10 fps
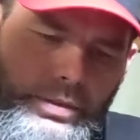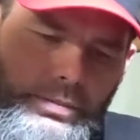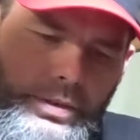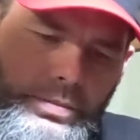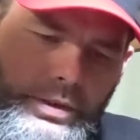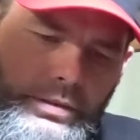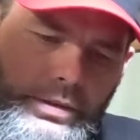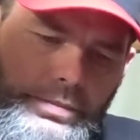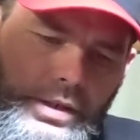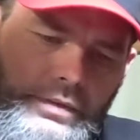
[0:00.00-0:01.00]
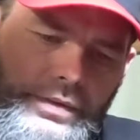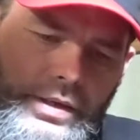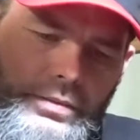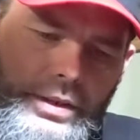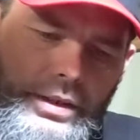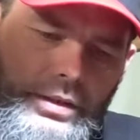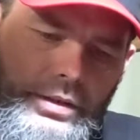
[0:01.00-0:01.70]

many people get ripped off that way.